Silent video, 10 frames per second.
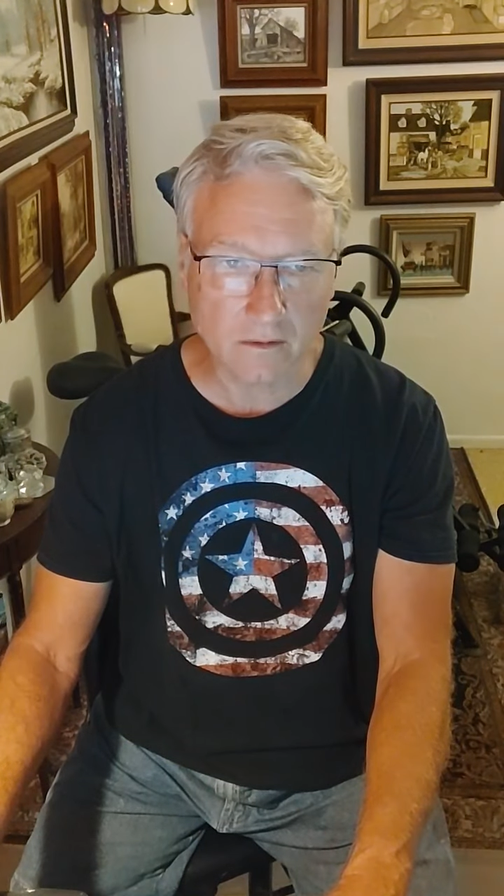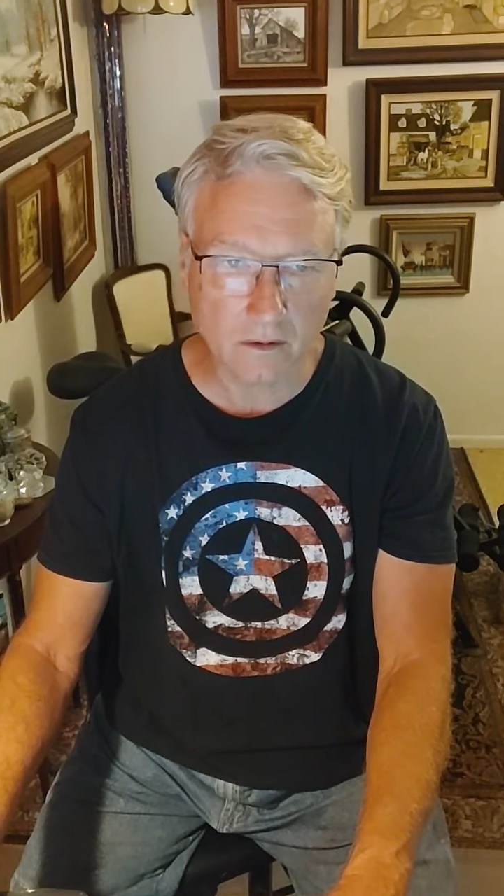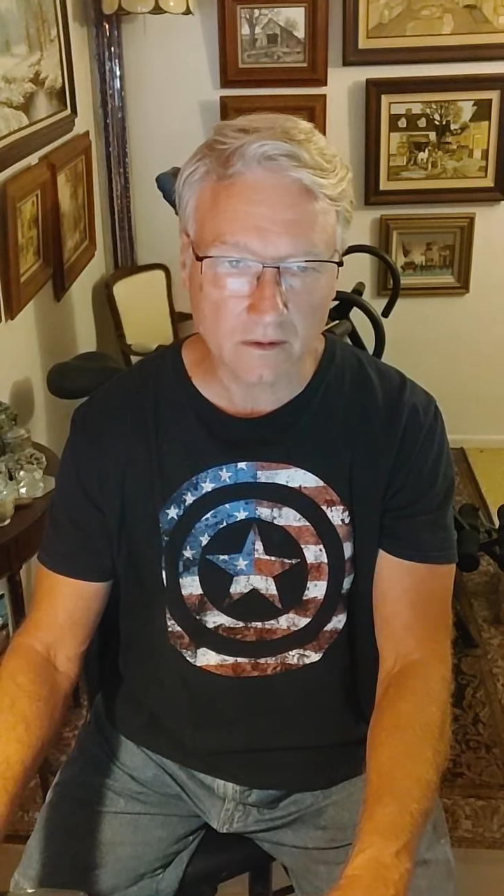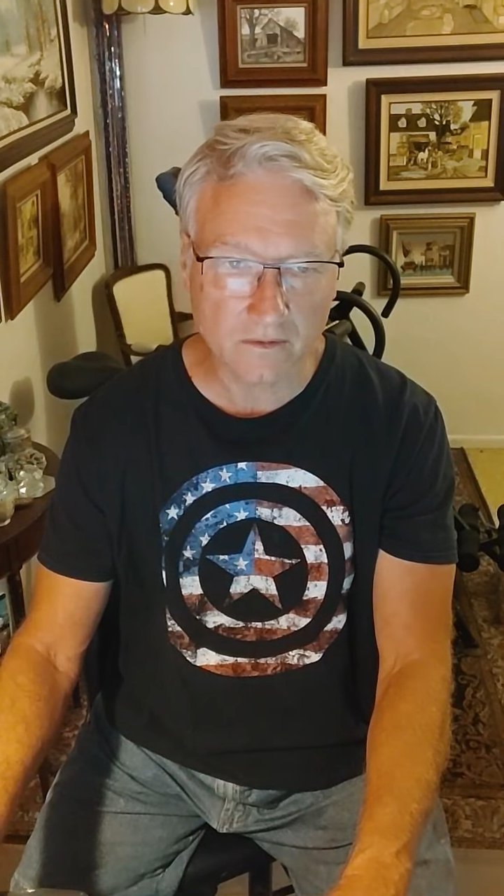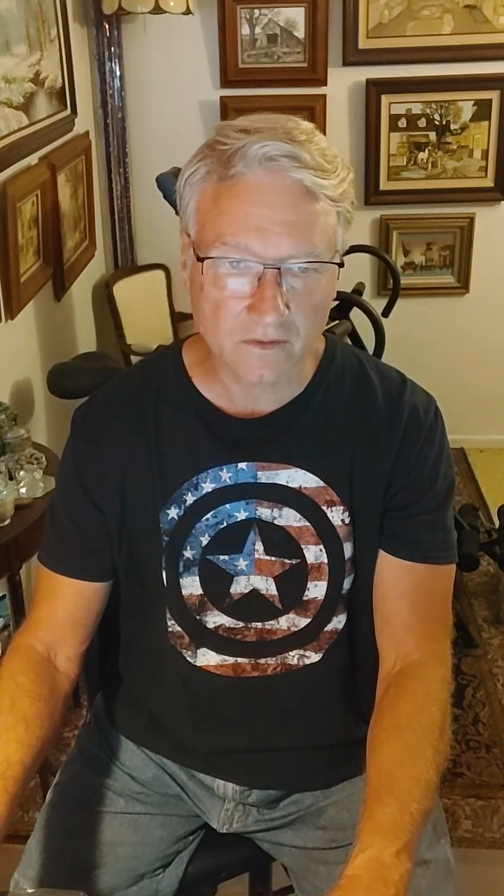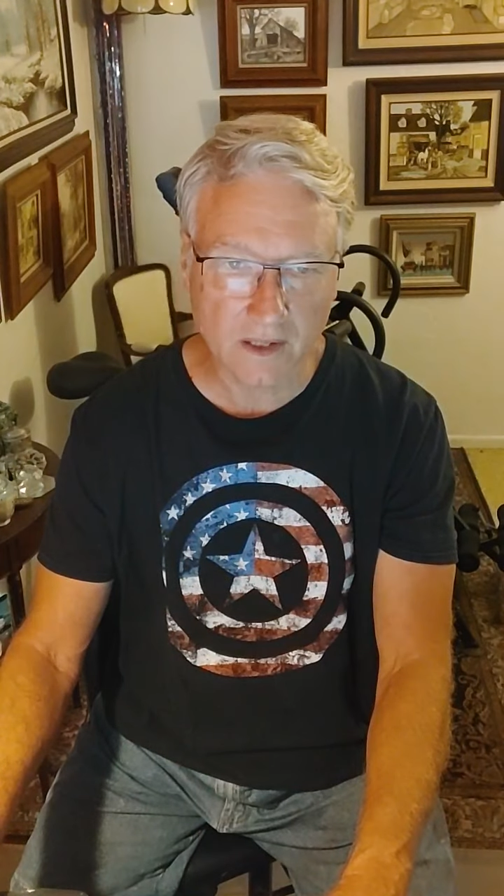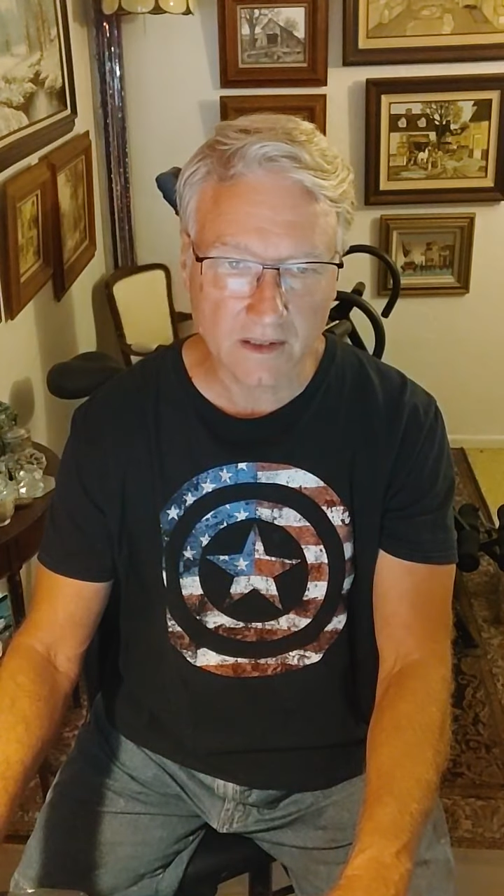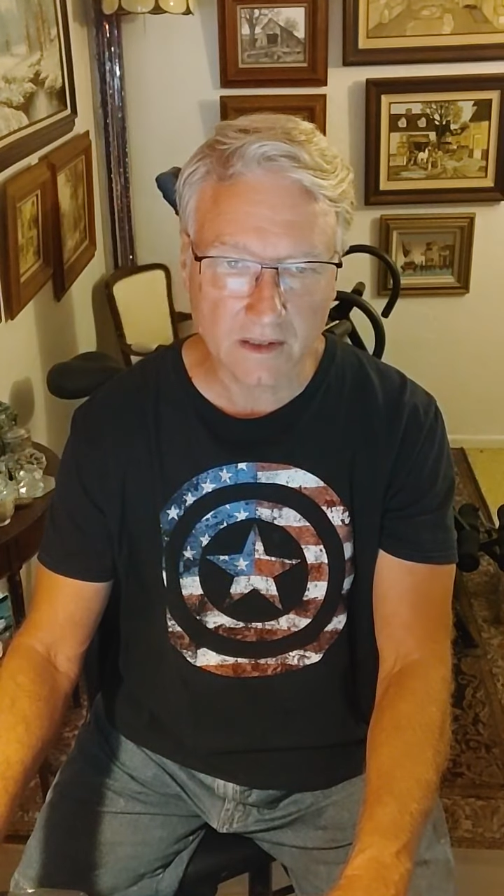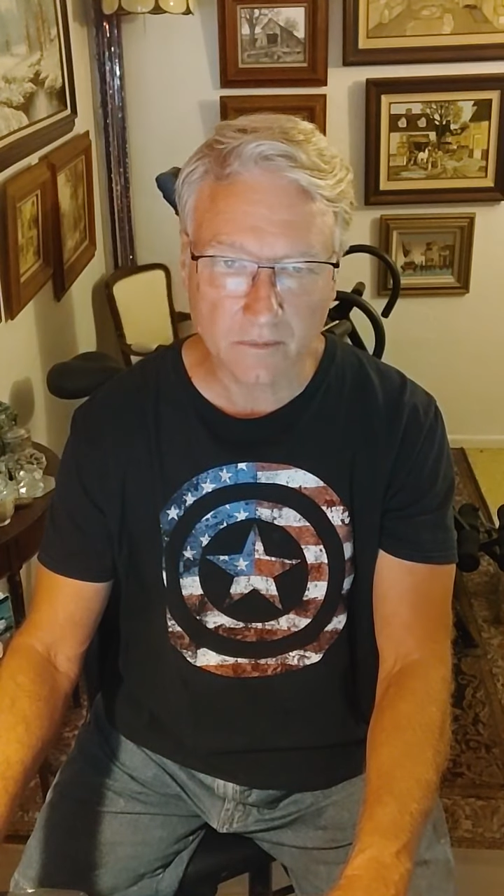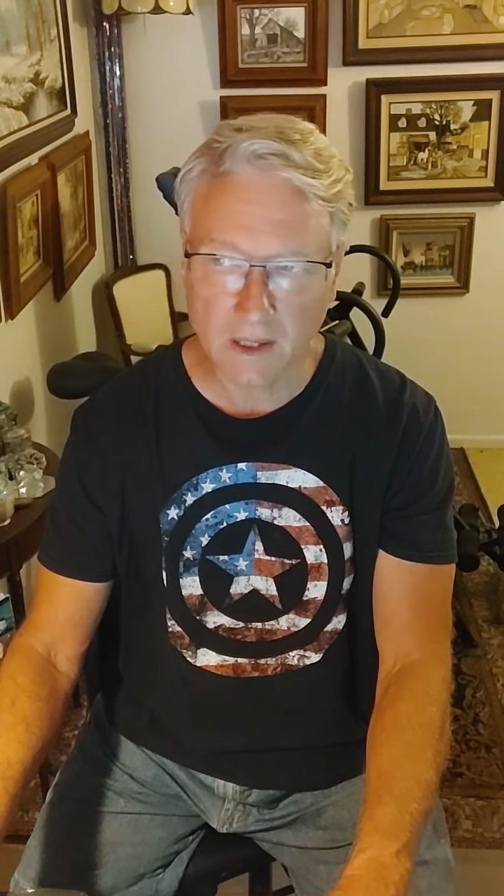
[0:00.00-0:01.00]

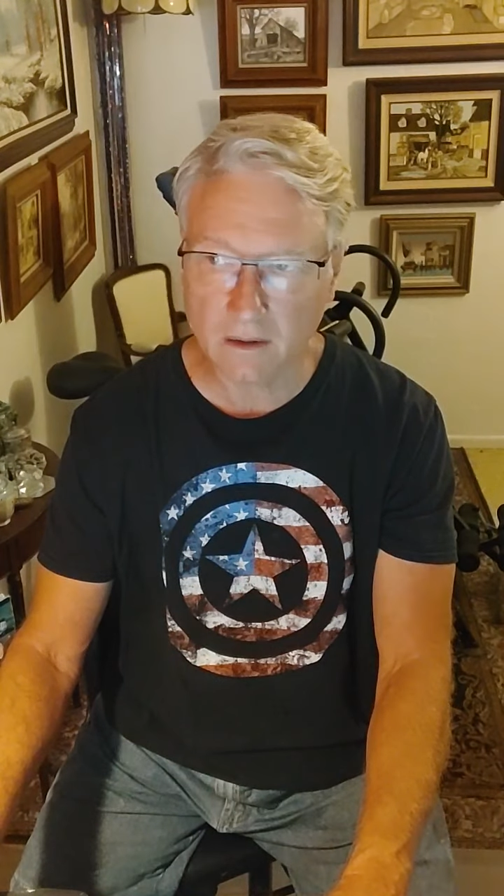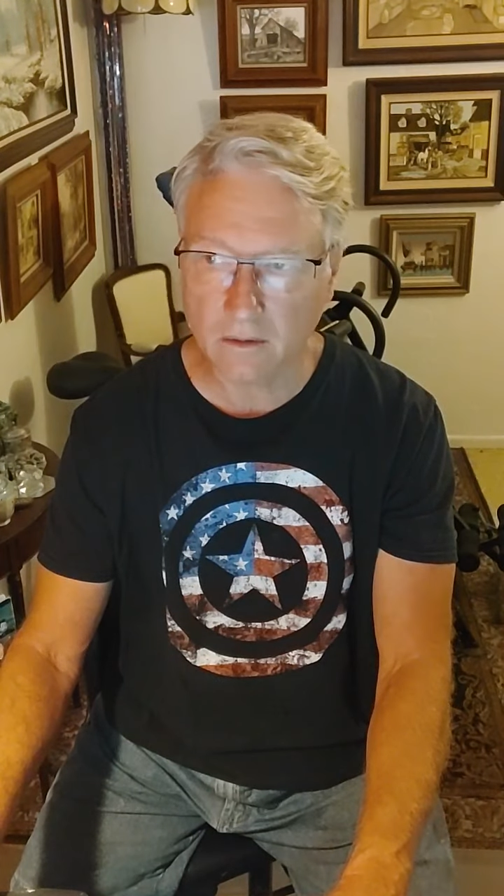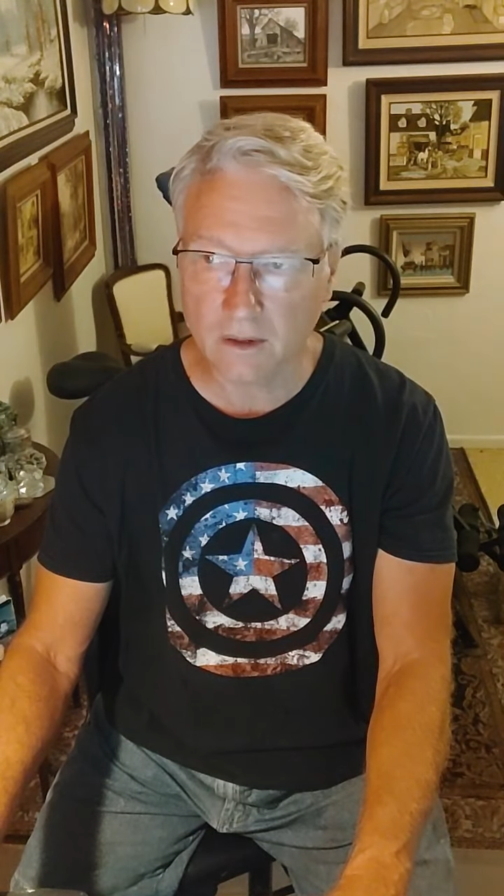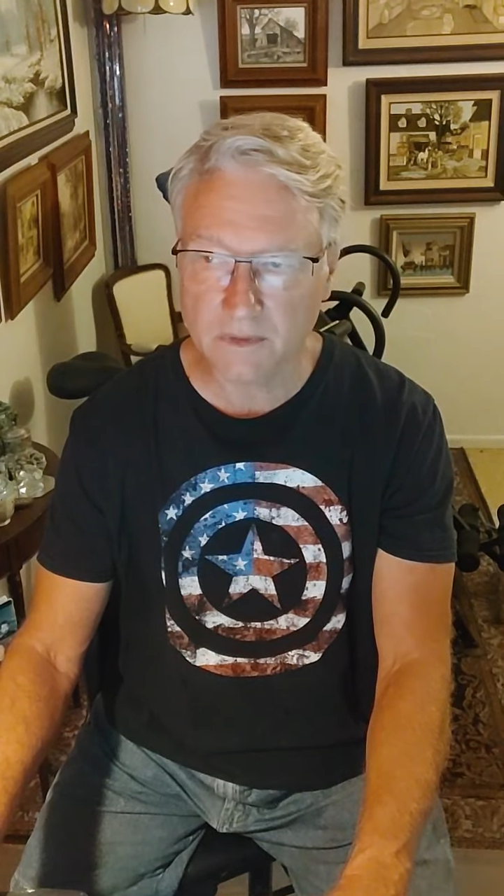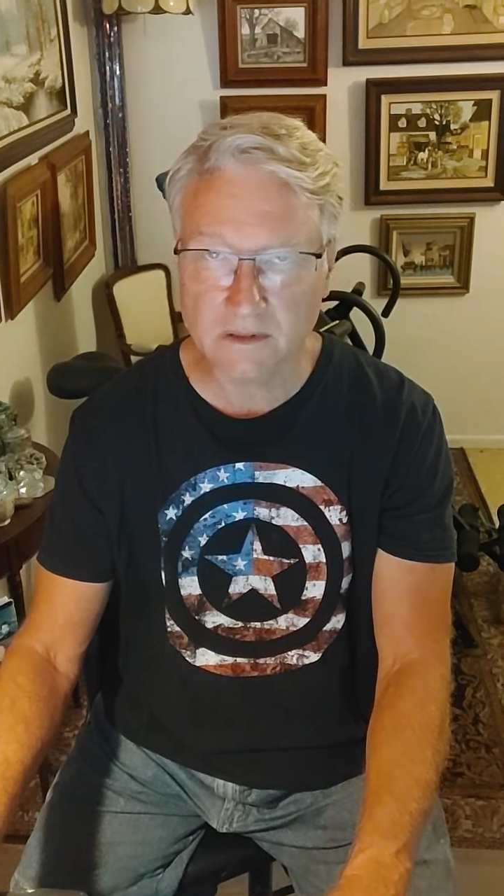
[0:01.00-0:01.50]
alongside him. I don't know how